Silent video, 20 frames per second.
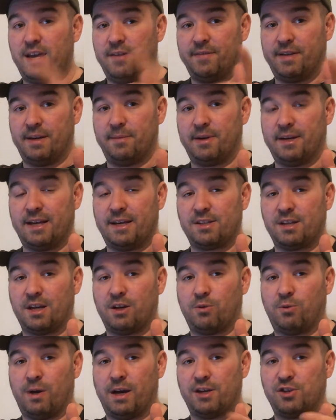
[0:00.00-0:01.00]
If anybody has any
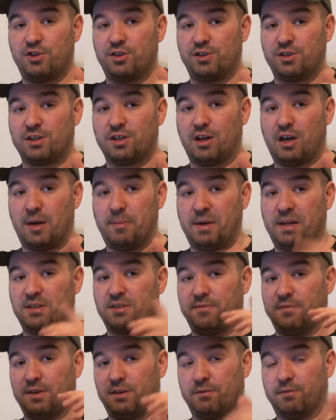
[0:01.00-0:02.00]
questions or
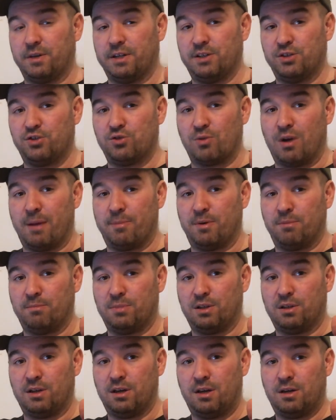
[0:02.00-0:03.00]
comments, feel free to drop them
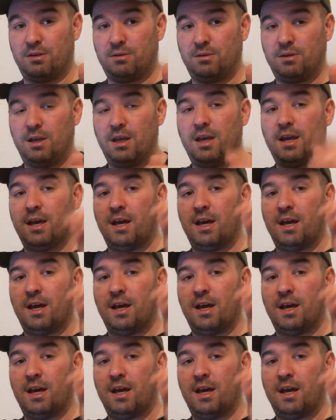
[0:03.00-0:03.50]
below.